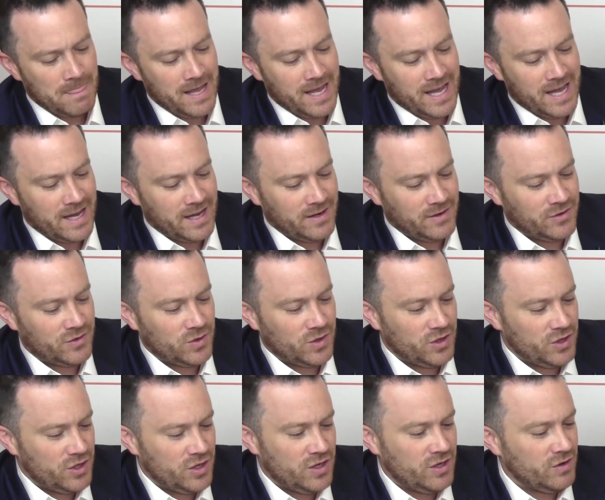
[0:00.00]
And
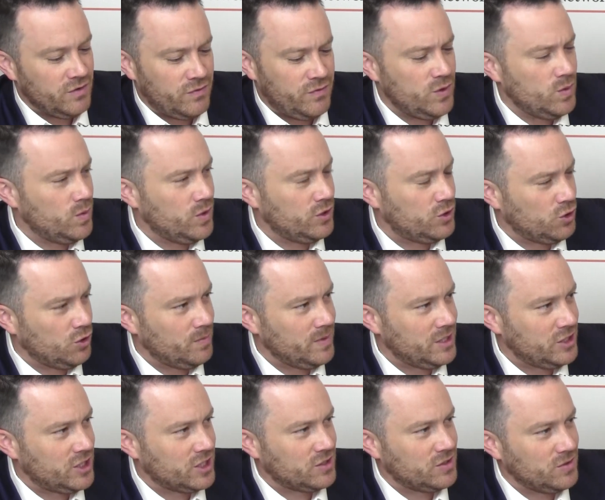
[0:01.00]
if you would have told me
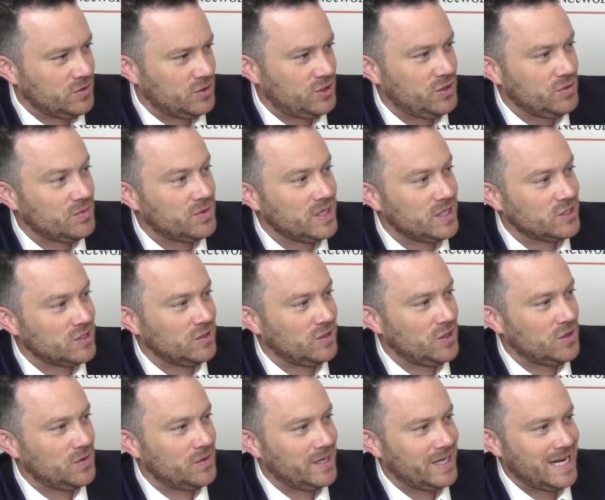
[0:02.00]
just those two things
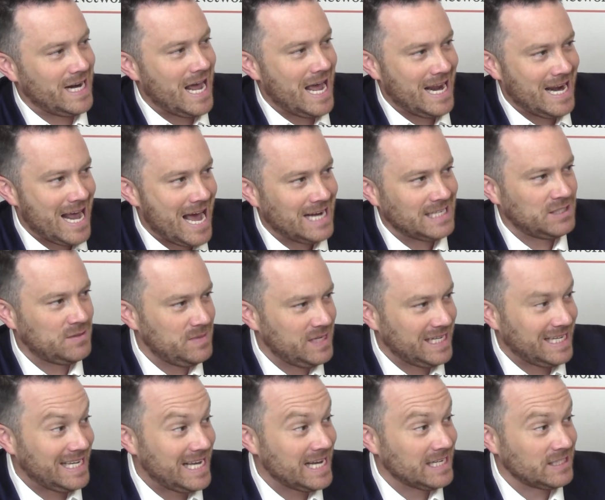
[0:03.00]
alone and asked me
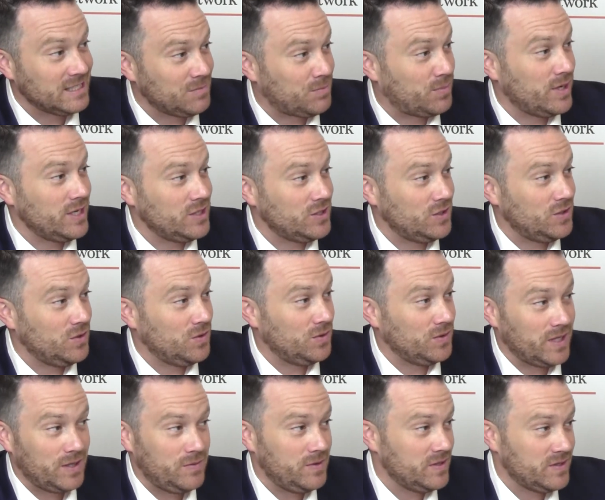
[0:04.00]
to guess the price of
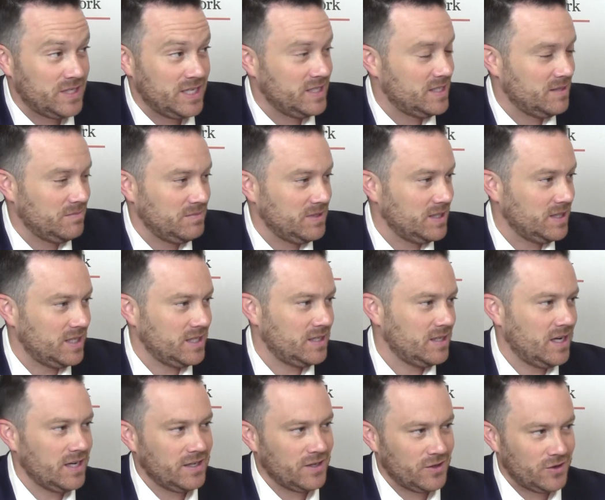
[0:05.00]
gold, I would have said something like
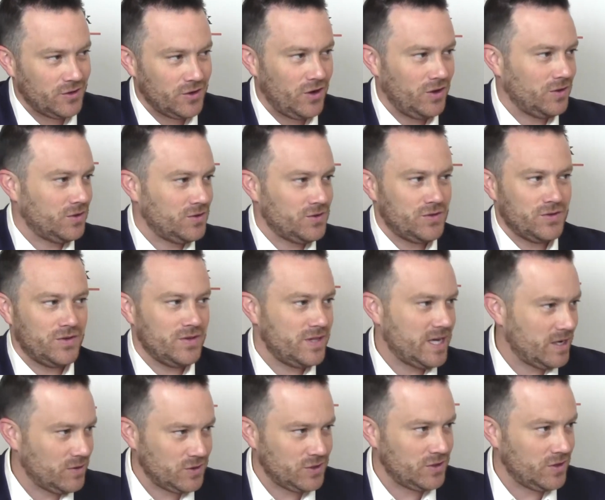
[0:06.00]
$900 or
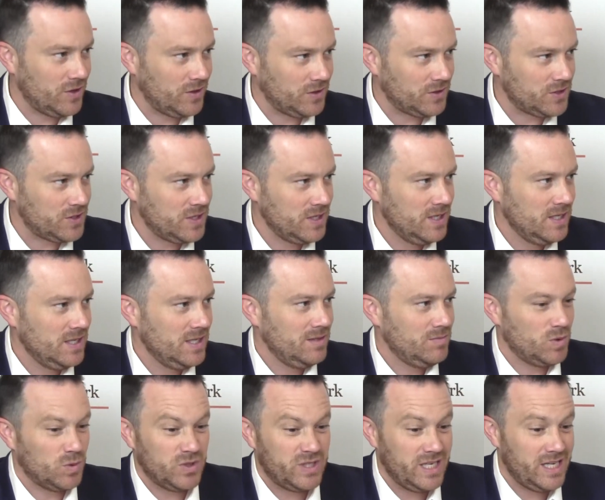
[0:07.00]
$1,000.
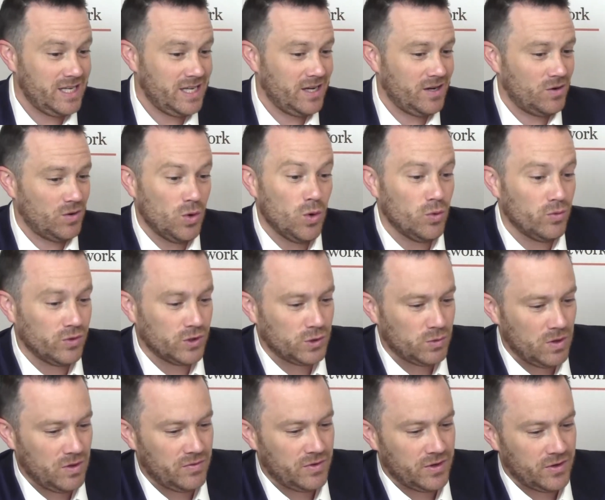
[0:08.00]
And we're sitting here over
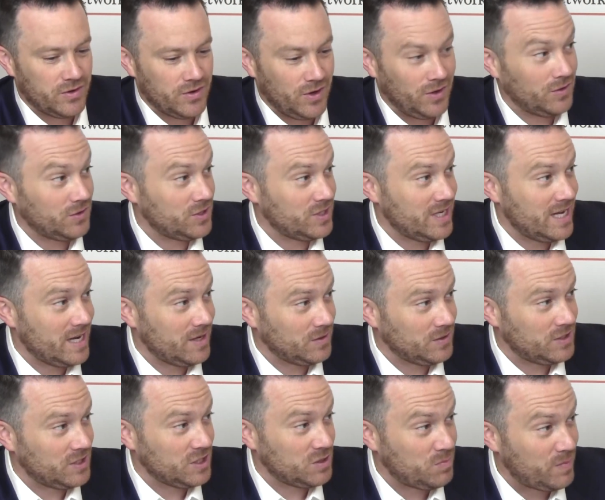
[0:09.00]
$1,200 an
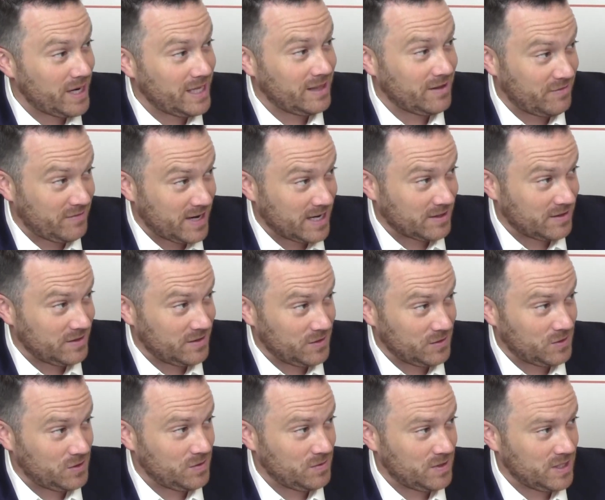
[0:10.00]
ounce, despite the fact that
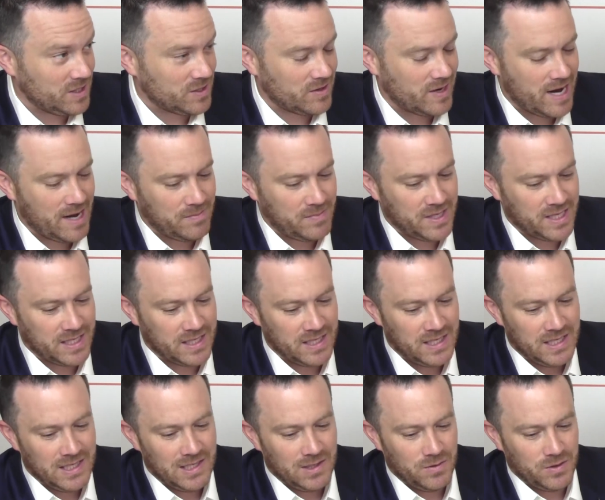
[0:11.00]
those two things are happening,
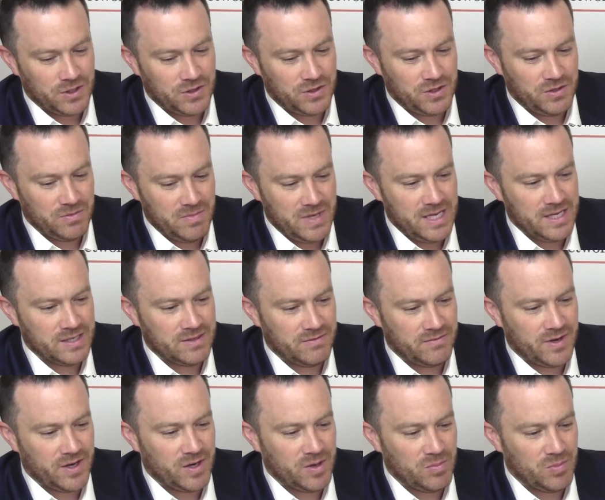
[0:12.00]
which to me is a
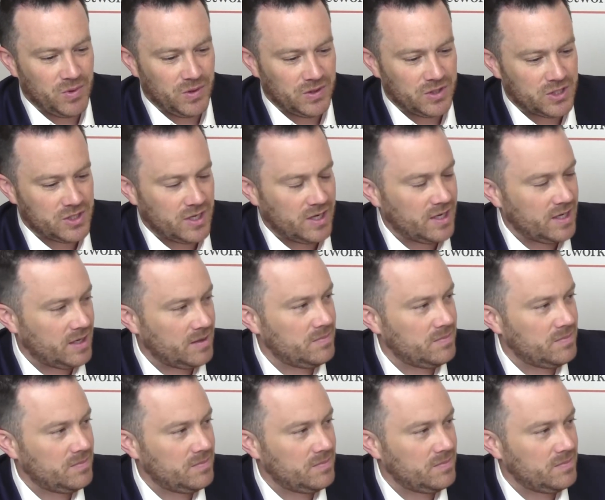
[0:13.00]
very bullish sign.